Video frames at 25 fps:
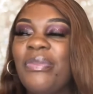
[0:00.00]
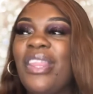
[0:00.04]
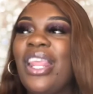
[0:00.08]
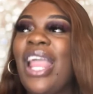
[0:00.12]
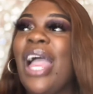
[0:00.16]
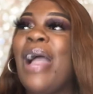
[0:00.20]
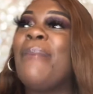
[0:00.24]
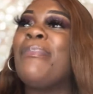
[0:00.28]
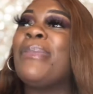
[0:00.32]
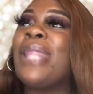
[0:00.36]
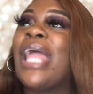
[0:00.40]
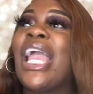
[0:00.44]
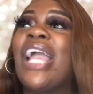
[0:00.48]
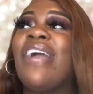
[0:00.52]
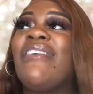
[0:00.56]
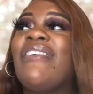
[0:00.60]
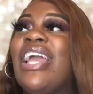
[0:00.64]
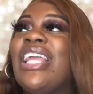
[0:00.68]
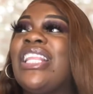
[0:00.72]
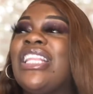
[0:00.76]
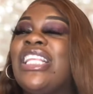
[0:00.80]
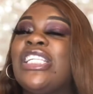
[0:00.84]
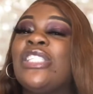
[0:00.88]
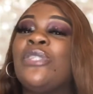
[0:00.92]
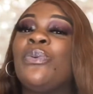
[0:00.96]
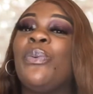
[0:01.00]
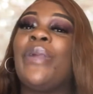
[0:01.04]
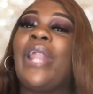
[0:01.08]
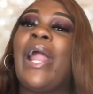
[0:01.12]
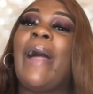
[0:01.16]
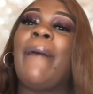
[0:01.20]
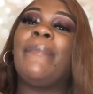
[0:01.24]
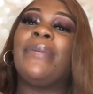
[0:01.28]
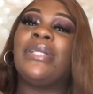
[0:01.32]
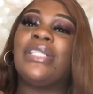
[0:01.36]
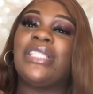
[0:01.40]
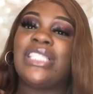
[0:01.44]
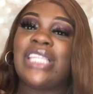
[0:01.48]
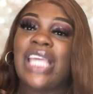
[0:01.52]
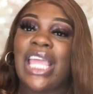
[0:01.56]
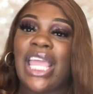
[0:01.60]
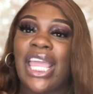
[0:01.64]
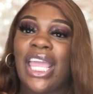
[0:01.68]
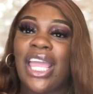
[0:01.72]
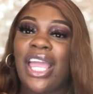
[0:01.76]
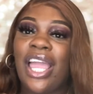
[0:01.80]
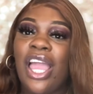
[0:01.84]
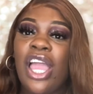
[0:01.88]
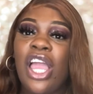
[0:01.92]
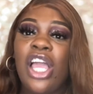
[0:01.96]
I'm like, all right, this is what I'm going to
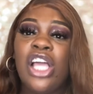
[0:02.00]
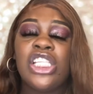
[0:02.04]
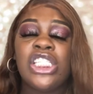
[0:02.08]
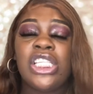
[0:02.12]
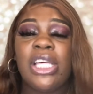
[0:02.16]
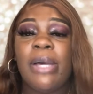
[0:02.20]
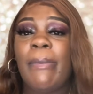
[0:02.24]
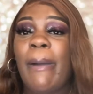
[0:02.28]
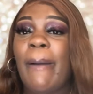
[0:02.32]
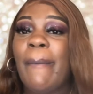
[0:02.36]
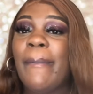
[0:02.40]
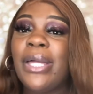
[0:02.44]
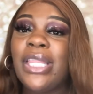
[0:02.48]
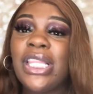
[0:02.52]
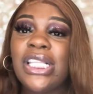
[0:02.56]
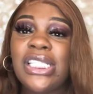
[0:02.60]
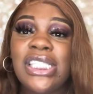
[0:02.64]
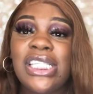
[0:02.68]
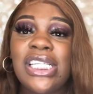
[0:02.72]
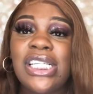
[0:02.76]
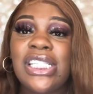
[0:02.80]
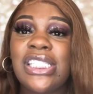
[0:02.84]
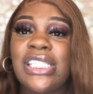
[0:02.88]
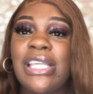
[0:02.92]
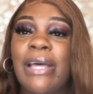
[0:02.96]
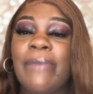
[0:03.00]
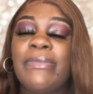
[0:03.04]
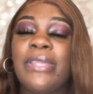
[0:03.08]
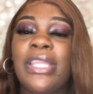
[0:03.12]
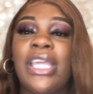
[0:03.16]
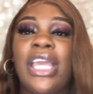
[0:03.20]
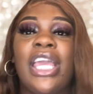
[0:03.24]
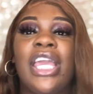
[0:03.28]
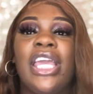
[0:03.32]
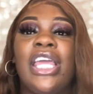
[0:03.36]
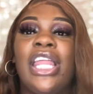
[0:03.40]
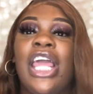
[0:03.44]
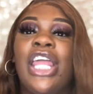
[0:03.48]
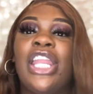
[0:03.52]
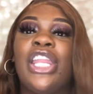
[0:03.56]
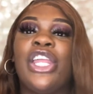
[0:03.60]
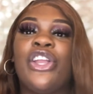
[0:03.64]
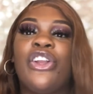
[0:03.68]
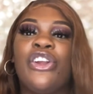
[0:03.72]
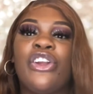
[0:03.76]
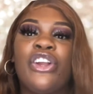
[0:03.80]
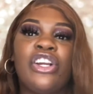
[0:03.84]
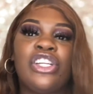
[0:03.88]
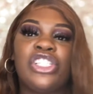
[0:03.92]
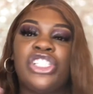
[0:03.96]
take. So my mother took something, and the
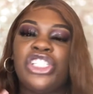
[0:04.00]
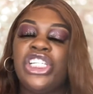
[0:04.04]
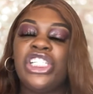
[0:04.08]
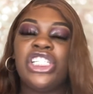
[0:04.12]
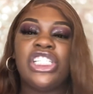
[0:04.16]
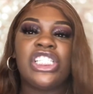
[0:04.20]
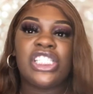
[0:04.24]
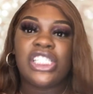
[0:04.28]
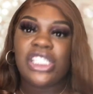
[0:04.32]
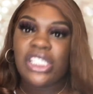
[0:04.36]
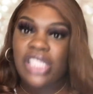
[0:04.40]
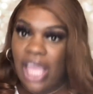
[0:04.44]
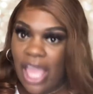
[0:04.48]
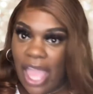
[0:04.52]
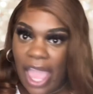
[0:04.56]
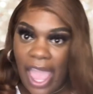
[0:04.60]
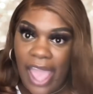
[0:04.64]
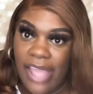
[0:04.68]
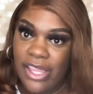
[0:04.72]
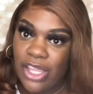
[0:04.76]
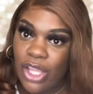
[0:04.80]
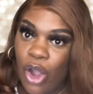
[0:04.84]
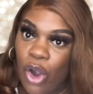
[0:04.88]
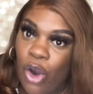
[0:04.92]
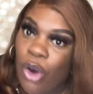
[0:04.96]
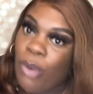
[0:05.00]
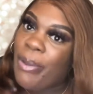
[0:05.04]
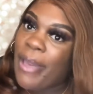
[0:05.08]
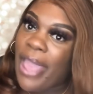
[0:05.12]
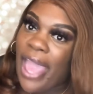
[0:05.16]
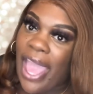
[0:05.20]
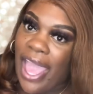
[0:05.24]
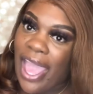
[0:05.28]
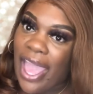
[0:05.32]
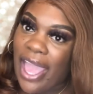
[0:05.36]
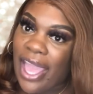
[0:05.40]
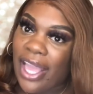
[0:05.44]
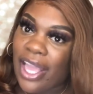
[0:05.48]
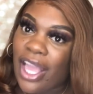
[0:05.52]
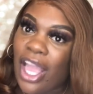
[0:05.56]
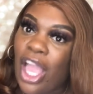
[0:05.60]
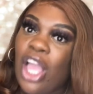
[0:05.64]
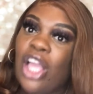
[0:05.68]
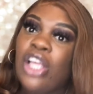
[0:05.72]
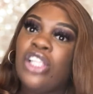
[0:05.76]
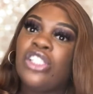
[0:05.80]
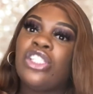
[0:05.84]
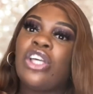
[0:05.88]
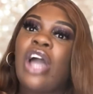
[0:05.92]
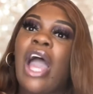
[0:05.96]
girl, she just had the whole bag.
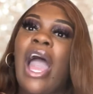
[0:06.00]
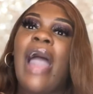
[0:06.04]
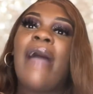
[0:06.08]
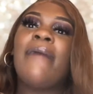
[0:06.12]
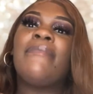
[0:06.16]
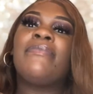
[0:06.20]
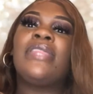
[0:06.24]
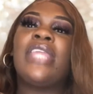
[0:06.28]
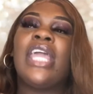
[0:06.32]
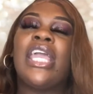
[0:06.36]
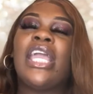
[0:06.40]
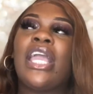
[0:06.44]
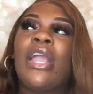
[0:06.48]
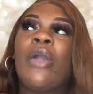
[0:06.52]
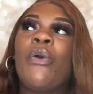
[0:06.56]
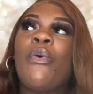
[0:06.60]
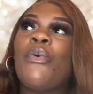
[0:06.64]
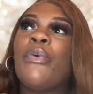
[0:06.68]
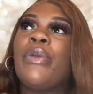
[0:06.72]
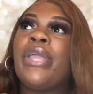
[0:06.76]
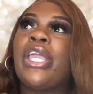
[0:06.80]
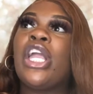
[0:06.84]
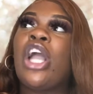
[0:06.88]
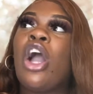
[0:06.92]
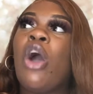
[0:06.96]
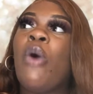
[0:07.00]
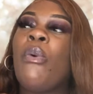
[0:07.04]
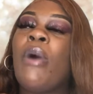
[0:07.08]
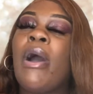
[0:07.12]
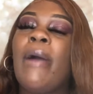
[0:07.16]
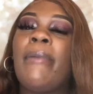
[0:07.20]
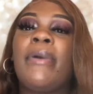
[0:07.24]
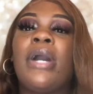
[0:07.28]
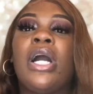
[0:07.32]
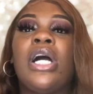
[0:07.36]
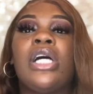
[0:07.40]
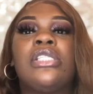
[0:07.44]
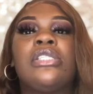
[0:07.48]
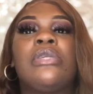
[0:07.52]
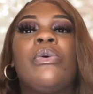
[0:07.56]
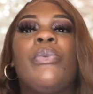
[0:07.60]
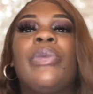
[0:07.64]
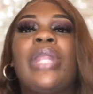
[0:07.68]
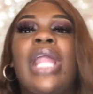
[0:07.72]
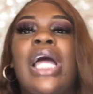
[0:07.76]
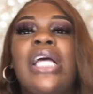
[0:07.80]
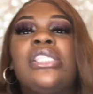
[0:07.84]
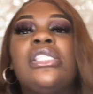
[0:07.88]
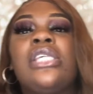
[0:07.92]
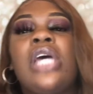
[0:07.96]
So I'm thinking we go up, because
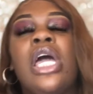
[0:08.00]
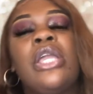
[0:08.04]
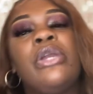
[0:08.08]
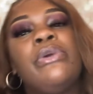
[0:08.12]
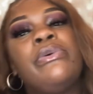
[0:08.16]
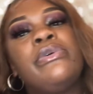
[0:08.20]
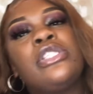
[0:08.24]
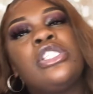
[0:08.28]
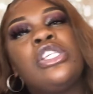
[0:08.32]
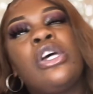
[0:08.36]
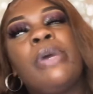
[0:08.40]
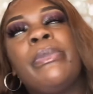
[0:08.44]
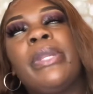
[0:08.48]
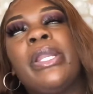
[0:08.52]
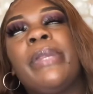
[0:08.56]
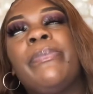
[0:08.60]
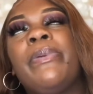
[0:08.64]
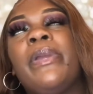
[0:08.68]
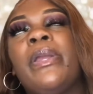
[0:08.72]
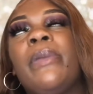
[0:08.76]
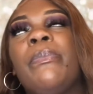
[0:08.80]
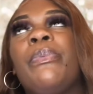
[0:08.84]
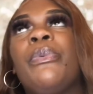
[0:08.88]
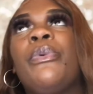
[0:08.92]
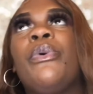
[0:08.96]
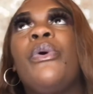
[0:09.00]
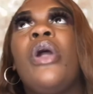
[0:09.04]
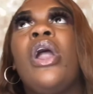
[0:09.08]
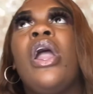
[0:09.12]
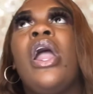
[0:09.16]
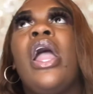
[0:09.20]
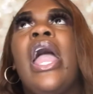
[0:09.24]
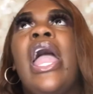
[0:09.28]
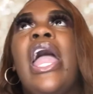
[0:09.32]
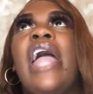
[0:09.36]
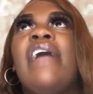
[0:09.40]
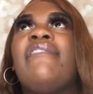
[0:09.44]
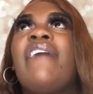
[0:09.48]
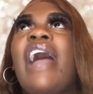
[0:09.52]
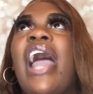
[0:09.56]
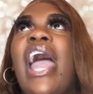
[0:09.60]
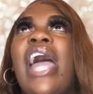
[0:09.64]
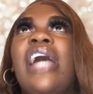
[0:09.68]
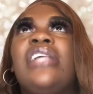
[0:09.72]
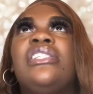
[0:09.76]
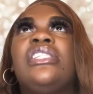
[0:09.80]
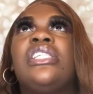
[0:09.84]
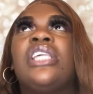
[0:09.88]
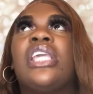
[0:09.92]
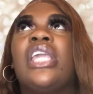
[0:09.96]
when I tell you it's so many people, if I
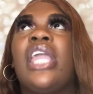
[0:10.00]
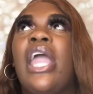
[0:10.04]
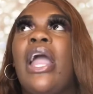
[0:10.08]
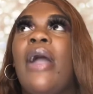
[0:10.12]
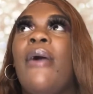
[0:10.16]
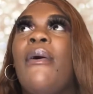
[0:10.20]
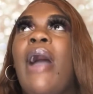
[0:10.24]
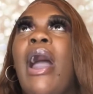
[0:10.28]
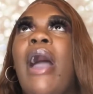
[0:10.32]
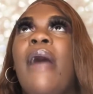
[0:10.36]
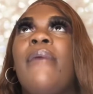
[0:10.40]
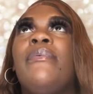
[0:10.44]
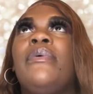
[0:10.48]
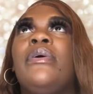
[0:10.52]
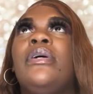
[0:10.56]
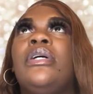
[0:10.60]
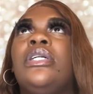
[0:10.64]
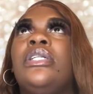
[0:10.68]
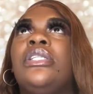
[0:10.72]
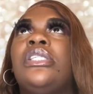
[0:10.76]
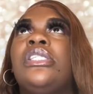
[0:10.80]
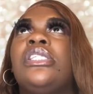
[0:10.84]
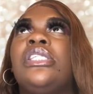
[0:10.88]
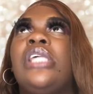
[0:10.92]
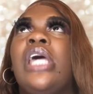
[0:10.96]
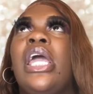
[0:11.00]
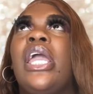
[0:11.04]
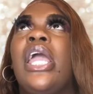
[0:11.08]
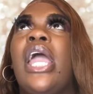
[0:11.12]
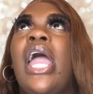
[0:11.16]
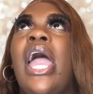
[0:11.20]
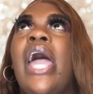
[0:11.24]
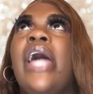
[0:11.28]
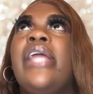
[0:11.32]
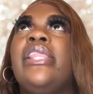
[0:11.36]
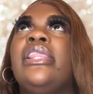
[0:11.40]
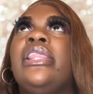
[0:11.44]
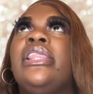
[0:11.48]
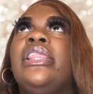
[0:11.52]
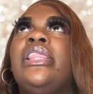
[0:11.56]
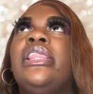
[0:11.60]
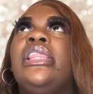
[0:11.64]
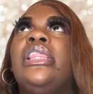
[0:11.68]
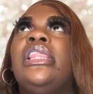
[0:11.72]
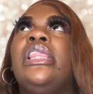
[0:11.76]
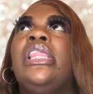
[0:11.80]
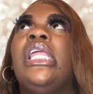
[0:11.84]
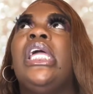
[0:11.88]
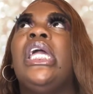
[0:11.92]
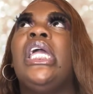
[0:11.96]
had to count, I would say at
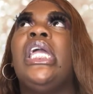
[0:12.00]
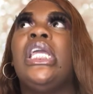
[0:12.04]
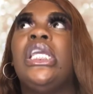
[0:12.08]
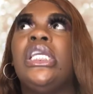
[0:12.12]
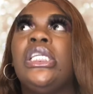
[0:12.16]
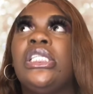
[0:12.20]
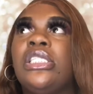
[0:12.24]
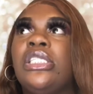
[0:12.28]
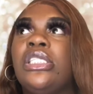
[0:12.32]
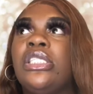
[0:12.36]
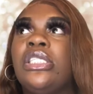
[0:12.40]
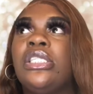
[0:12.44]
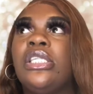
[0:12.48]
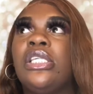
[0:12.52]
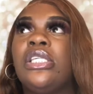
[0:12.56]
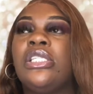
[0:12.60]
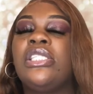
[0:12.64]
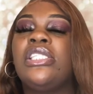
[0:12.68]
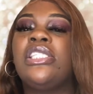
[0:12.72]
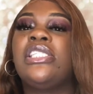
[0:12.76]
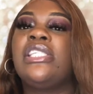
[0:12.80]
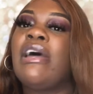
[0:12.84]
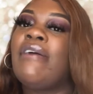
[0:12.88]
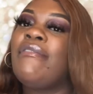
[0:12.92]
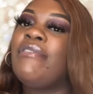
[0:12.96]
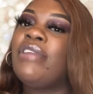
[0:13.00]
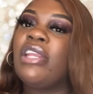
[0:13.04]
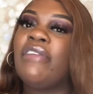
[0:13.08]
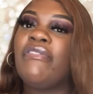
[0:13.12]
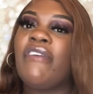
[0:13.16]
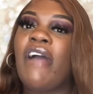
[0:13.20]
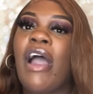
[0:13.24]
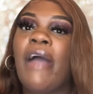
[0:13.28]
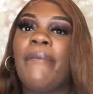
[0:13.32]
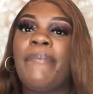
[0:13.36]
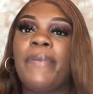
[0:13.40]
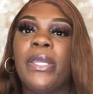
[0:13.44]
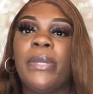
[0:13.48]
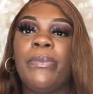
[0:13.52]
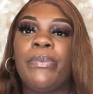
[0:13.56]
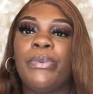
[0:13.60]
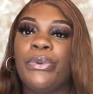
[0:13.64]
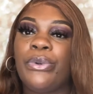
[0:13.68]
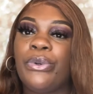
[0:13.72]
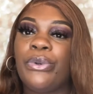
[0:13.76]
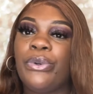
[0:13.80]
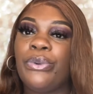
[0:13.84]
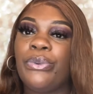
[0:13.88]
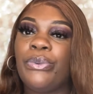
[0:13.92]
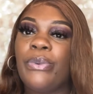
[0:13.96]
least 75
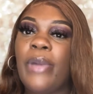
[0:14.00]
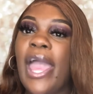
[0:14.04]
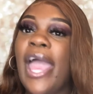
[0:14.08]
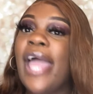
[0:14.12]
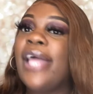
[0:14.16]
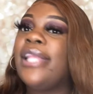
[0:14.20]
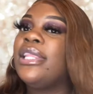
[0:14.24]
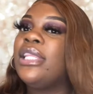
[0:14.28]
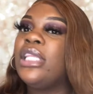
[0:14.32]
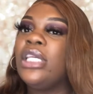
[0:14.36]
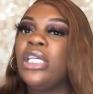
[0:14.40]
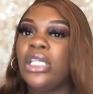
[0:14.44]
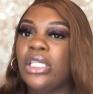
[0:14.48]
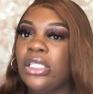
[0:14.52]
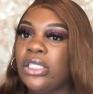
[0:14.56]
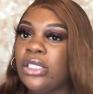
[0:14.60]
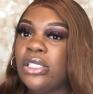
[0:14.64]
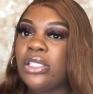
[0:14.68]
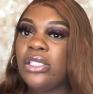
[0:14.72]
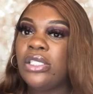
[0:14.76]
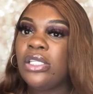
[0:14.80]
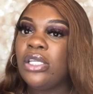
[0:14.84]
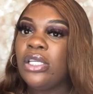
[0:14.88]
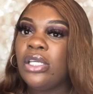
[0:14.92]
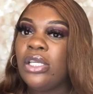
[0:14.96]
people. At least.